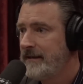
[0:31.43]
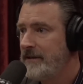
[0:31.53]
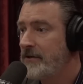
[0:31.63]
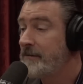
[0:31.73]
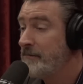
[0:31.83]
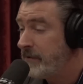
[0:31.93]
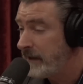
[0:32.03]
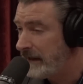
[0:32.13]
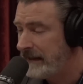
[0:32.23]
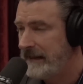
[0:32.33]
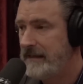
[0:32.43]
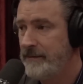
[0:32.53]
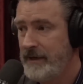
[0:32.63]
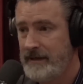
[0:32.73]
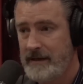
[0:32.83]
you're completely
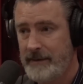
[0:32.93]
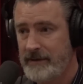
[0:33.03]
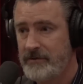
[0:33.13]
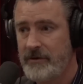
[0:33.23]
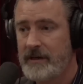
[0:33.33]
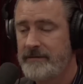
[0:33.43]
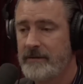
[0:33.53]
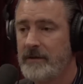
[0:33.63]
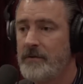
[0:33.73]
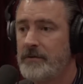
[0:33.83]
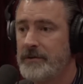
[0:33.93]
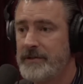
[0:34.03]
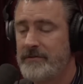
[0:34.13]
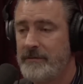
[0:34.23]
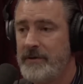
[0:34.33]
dependent upon trucks for local
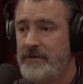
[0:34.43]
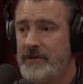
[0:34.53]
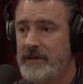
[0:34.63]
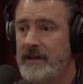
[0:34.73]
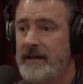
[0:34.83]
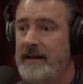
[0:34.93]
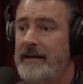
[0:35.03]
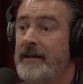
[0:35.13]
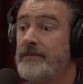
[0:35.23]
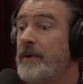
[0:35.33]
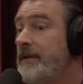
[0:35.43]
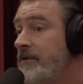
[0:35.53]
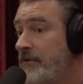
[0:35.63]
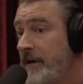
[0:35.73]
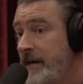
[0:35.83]
distribution, and that's why the
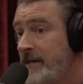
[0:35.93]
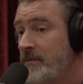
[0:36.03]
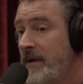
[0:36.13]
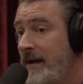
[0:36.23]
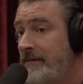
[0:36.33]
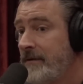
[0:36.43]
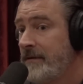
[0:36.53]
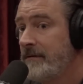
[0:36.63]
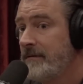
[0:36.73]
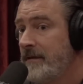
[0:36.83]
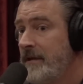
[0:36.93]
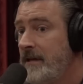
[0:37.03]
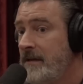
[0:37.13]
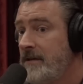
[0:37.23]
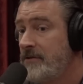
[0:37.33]
Ukrainians went after
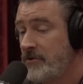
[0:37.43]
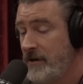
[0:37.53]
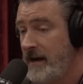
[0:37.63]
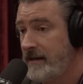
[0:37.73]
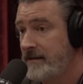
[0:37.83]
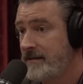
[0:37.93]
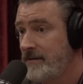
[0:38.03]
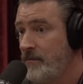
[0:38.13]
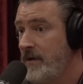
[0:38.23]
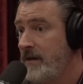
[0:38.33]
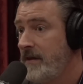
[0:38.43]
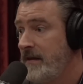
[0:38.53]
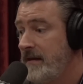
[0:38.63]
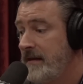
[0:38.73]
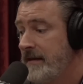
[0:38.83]
the trucks with
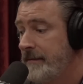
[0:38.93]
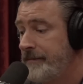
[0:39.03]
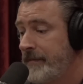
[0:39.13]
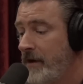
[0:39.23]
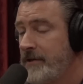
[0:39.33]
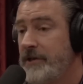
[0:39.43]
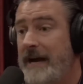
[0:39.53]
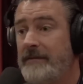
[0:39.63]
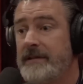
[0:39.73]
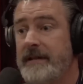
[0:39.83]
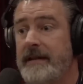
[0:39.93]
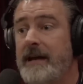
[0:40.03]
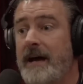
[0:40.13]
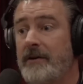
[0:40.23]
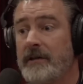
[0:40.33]
the all the javelins that they
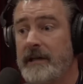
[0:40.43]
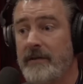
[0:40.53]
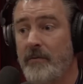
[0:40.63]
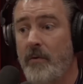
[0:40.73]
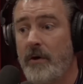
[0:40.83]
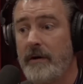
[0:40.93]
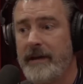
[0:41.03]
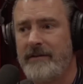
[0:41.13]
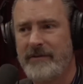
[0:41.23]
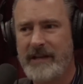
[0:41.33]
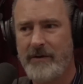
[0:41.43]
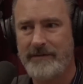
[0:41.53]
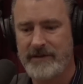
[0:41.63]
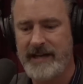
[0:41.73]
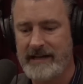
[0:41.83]
got early in the war. They didn't really go
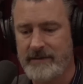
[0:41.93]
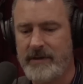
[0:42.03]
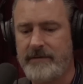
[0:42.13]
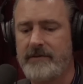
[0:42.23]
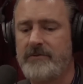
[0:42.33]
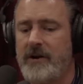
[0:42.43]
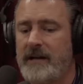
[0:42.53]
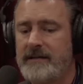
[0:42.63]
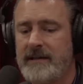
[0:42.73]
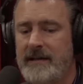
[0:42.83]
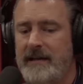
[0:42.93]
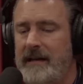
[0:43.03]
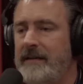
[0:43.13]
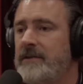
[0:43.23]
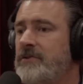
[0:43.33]
after tanks. They went after the trucks,
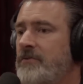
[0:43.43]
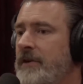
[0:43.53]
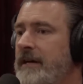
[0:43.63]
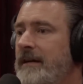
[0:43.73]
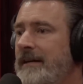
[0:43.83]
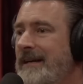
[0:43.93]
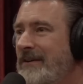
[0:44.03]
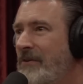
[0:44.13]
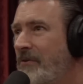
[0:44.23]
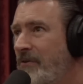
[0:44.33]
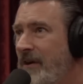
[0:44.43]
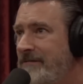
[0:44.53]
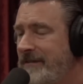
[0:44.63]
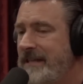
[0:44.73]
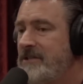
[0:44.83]
and they've destroyed
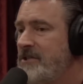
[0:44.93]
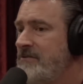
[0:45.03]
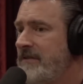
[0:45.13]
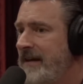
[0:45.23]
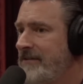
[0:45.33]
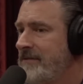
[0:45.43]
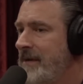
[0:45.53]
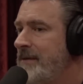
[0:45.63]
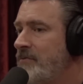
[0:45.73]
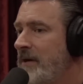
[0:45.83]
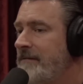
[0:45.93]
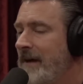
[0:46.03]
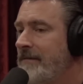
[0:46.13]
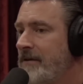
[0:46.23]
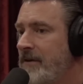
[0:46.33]
roughly 2,000, maybe
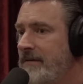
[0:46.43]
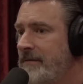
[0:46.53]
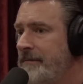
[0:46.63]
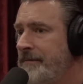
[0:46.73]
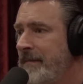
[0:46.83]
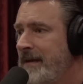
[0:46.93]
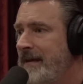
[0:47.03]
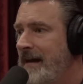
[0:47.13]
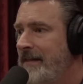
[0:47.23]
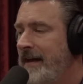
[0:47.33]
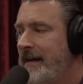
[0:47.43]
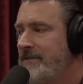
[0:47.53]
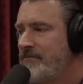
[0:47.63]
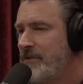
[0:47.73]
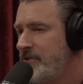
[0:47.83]
2,500 of them, and that
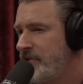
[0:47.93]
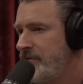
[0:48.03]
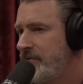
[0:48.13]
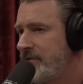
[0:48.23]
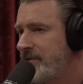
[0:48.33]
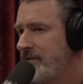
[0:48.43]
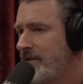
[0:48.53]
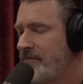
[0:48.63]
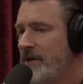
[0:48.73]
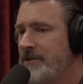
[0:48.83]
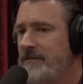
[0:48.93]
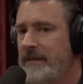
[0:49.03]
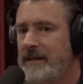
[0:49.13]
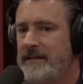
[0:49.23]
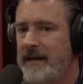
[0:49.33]
has reduced the Russian
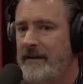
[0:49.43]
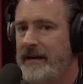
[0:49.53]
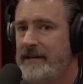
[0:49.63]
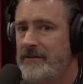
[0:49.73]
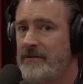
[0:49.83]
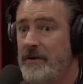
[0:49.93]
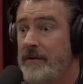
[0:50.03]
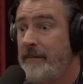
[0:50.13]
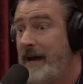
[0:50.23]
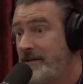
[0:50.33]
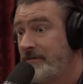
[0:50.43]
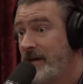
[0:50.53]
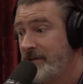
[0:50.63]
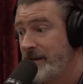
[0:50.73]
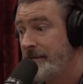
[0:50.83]
military to going back to
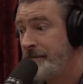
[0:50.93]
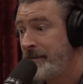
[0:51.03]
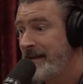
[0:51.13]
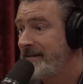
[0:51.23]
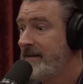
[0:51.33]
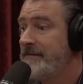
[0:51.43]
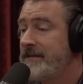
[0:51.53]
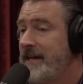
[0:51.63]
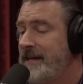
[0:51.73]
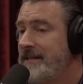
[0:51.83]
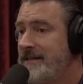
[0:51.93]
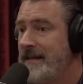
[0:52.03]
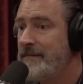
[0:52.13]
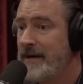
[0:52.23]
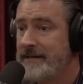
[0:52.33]
Russia, confiscating
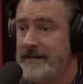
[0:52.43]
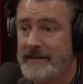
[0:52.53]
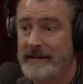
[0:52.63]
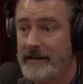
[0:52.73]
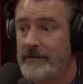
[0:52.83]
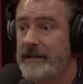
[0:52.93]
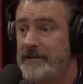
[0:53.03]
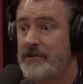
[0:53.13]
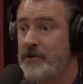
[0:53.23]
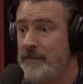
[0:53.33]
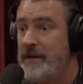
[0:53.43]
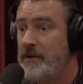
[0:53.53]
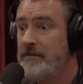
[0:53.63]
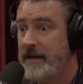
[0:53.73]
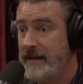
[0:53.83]
city buses and literally
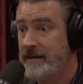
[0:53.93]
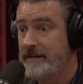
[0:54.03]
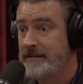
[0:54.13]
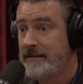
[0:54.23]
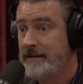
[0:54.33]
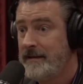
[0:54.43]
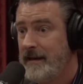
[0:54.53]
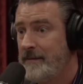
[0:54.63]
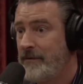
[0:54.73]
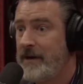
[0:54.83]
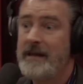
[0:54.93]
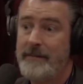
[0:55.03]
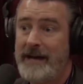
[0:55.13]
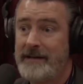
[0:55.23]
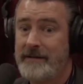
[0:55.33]
Scooby-Doo vans, and bringing
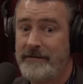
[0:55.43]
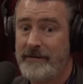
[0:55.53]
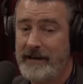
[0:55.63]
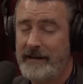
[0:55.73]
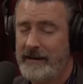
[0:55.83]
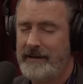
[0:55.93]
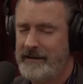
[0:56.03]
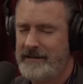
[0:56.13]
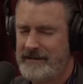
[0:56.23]
them back to the front. And